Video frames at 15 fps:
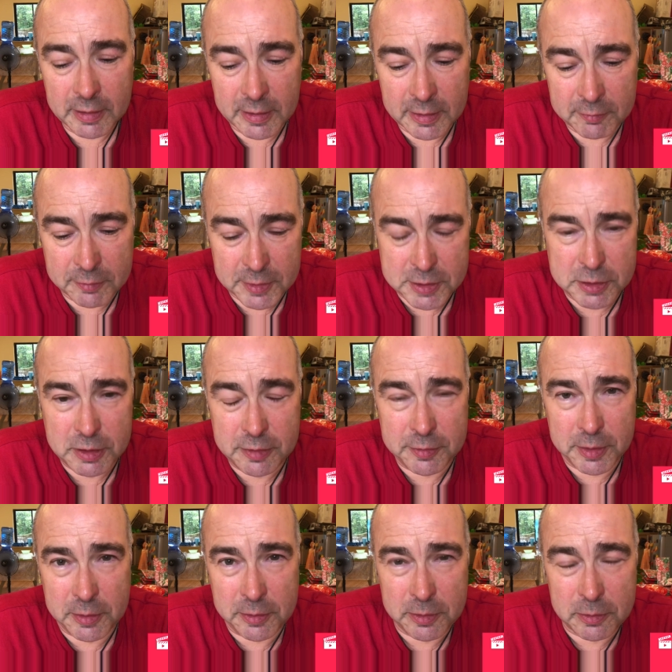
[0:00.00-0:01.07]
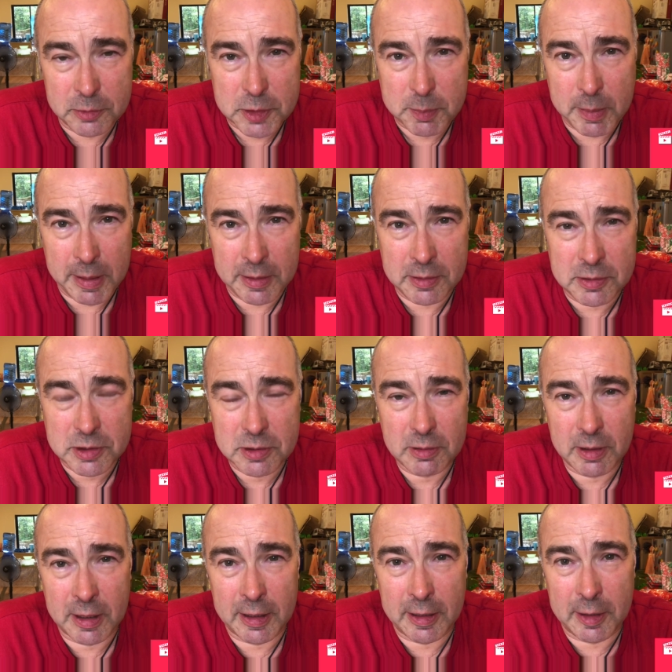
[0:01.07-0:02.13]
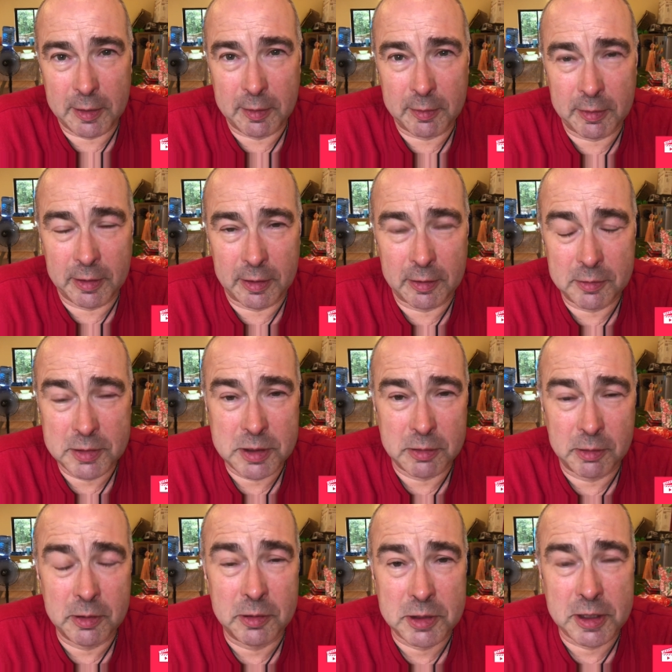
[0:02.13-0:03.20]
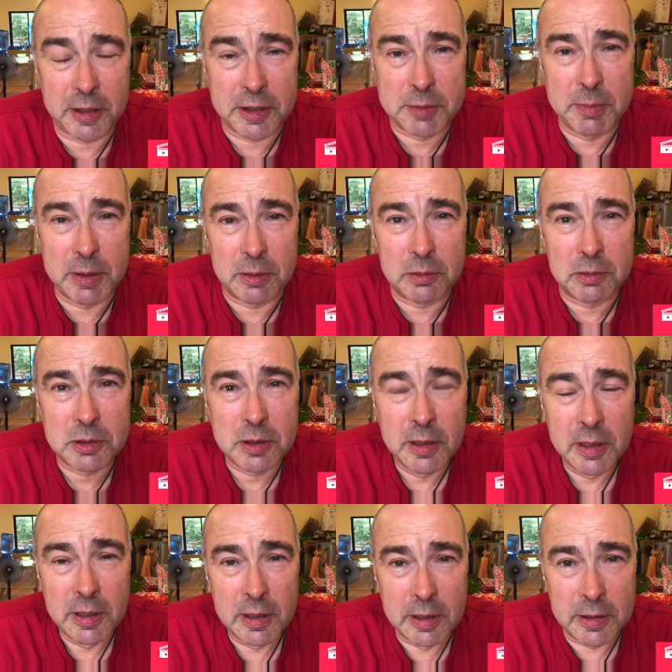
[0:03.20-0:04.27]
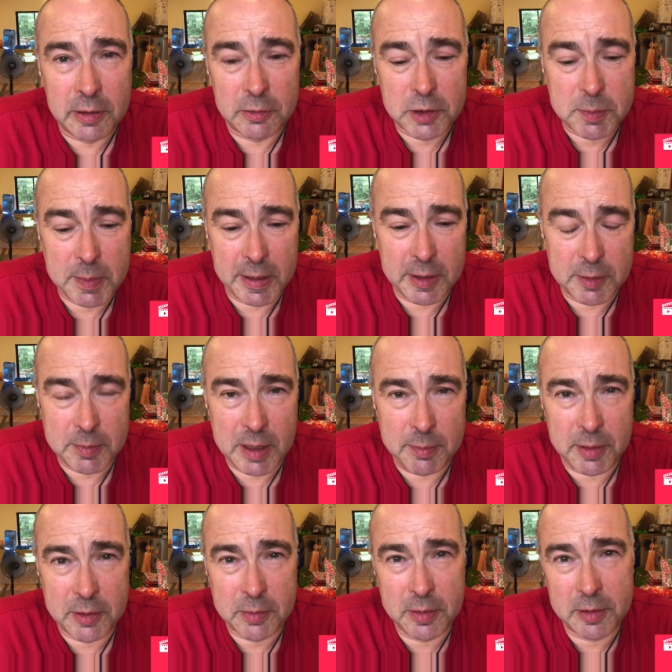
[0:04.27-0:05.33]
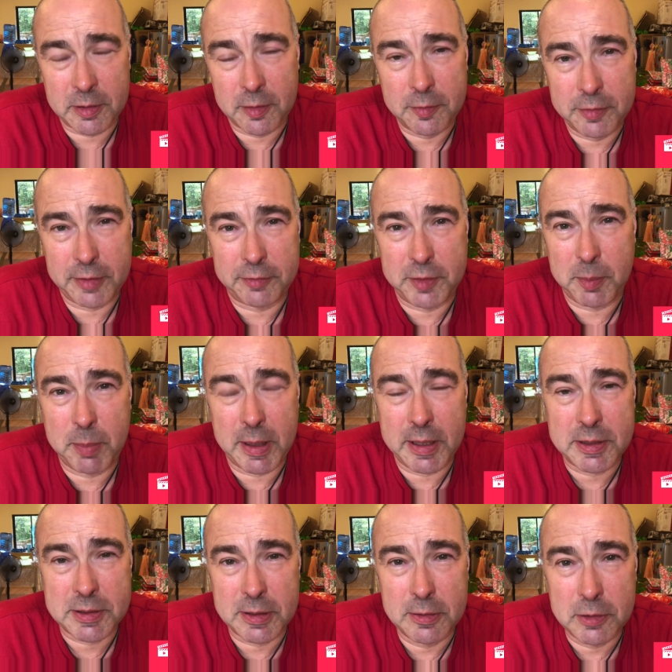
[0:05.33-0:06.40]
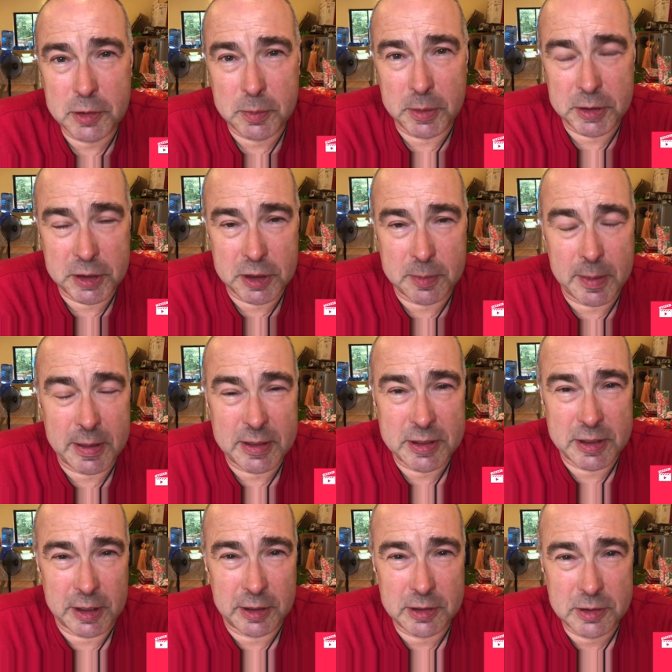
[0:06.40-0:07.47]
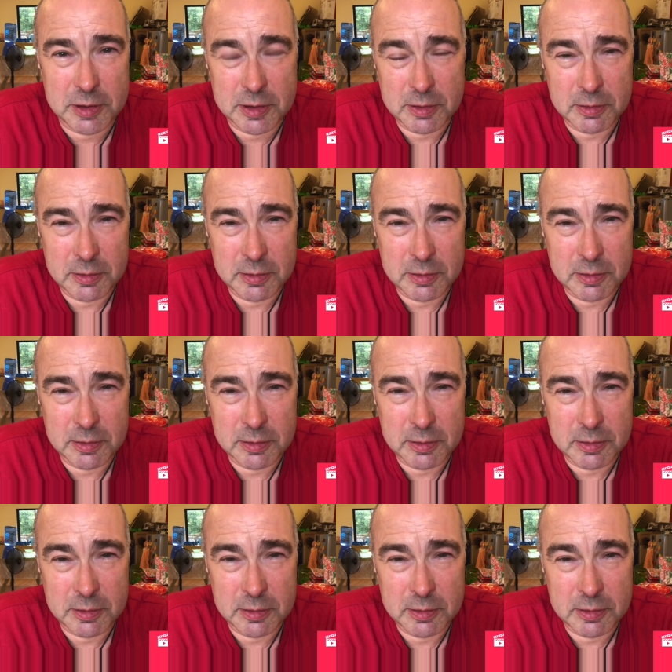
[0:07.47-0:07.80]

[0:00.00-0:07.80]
for 2 of you, you'll spend, 2 good-sized meals. You'll spend maybe 350 pesos, which is about £6,